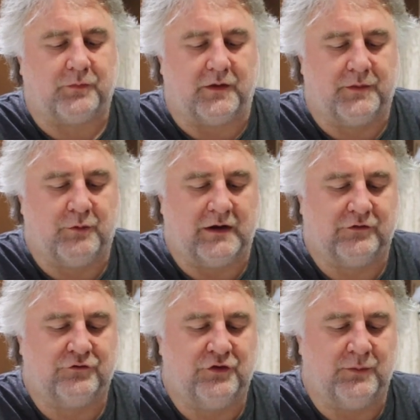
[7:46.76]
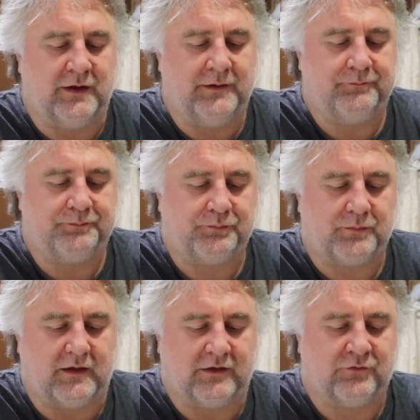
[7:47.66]
The bread is chewy,
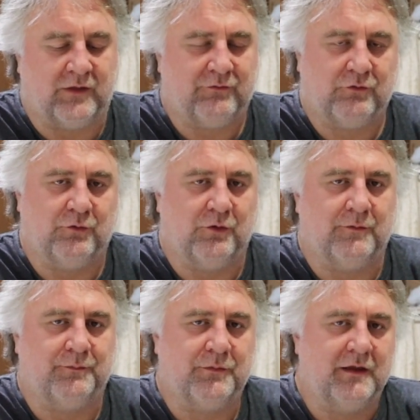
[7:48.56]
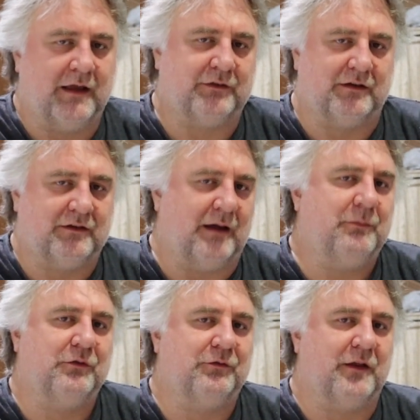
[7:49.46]
it's flavorful, has a
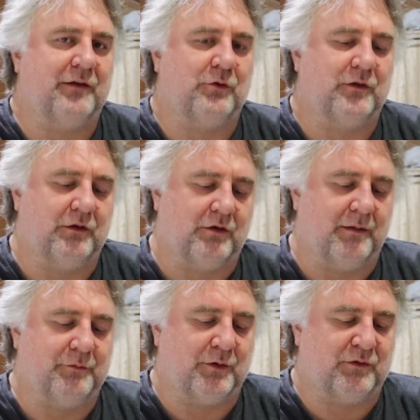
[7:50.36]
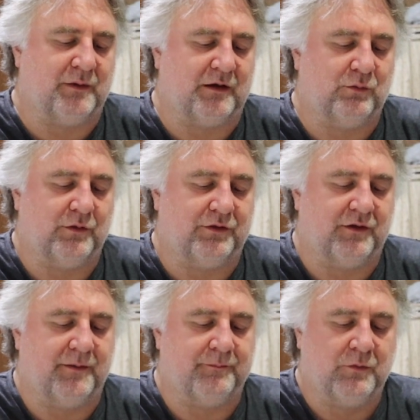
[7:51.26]
depth of flavor that you've come to expect with
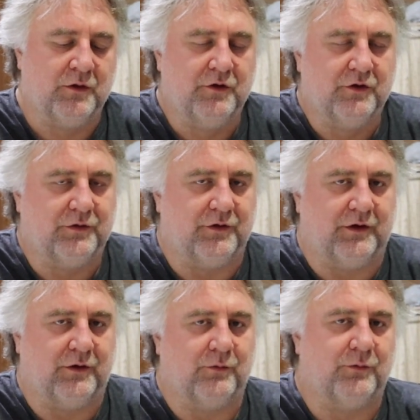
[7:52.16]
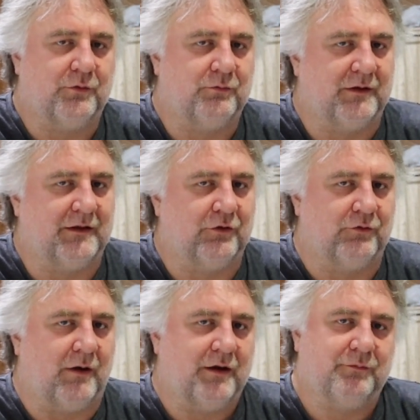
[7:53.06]
the really good
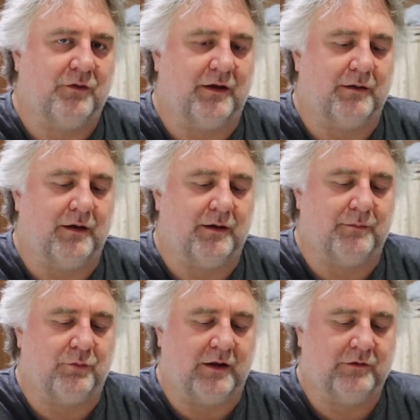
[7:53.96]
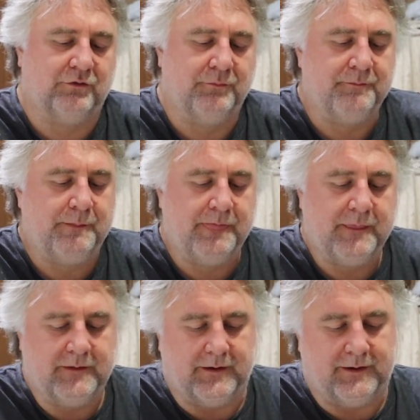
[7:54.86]
rye breads.
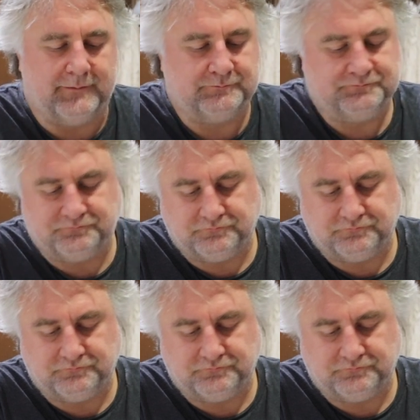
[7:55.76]
I